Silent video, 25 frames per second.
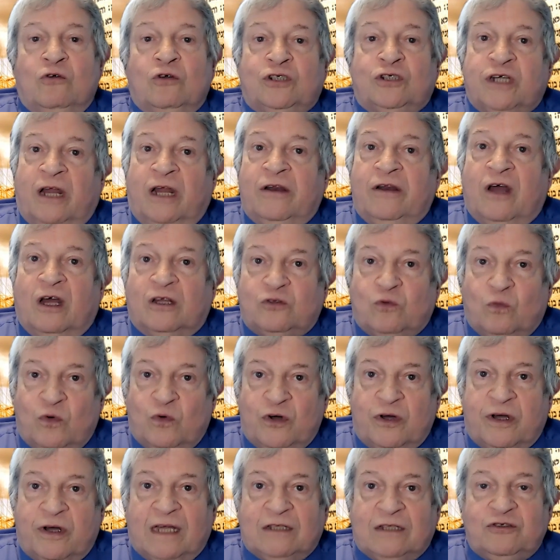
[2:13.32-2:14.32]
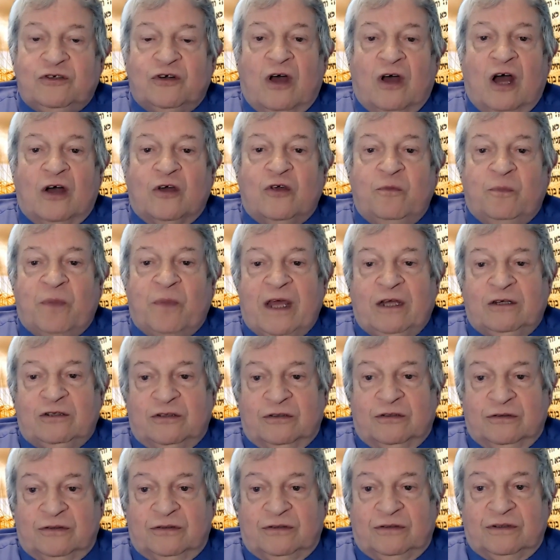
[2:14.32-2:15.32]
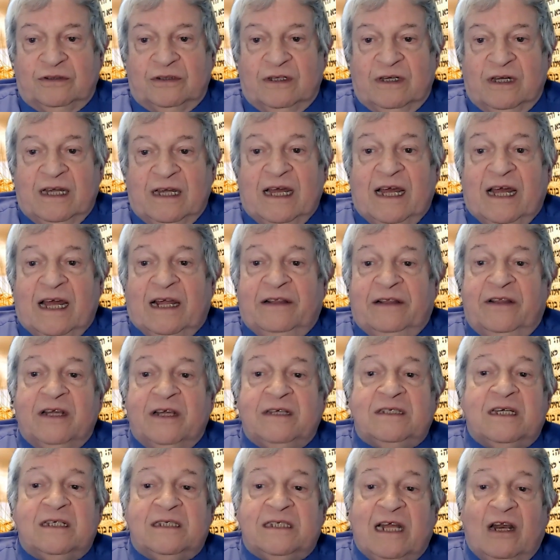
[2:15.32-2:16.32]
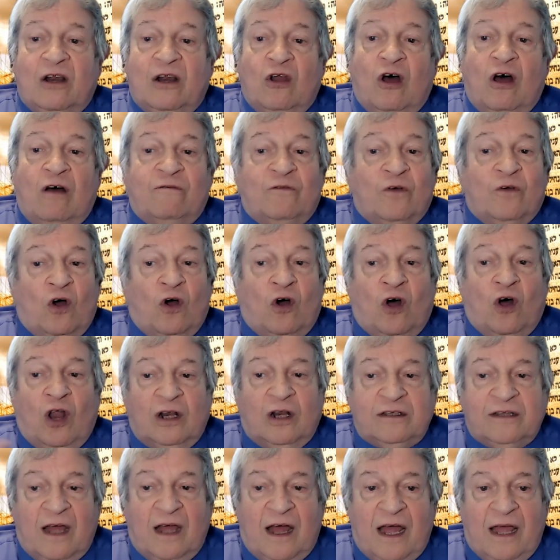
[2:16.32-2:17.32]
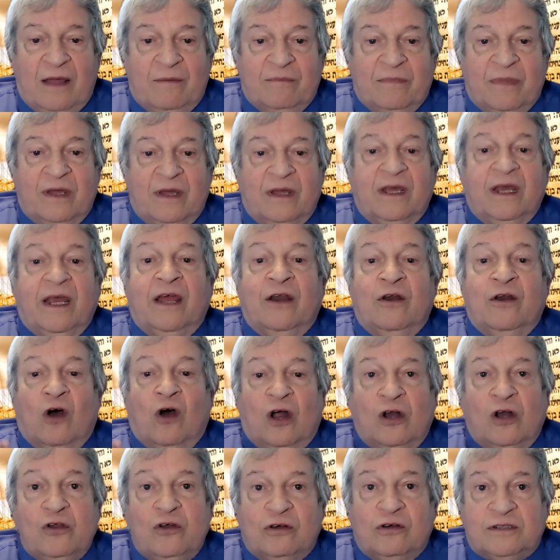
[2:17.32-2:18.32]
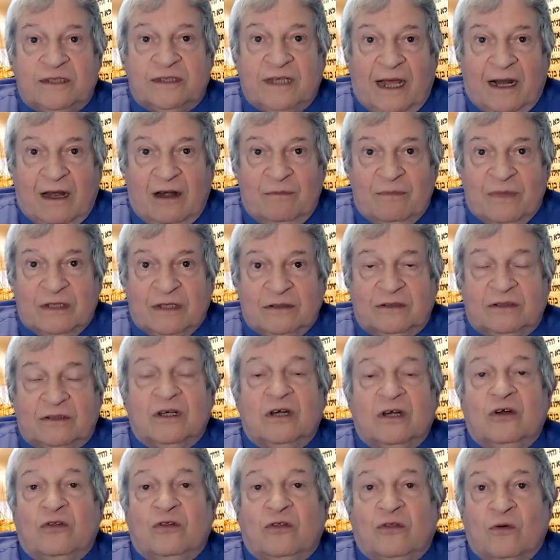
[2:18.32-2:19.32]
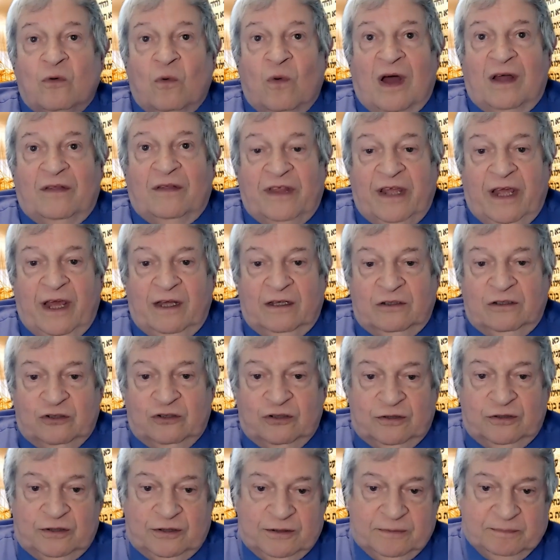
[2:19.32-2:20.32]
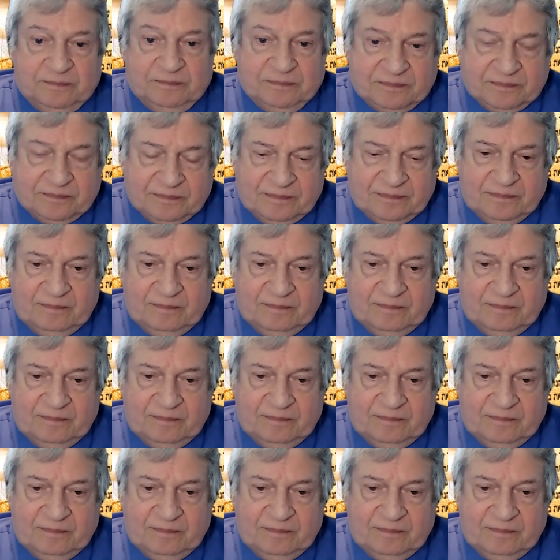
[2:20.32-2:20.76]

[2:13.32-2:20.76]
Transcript: You shall not work at your occupations. This is a law for all time in all your settlements throughout the ages.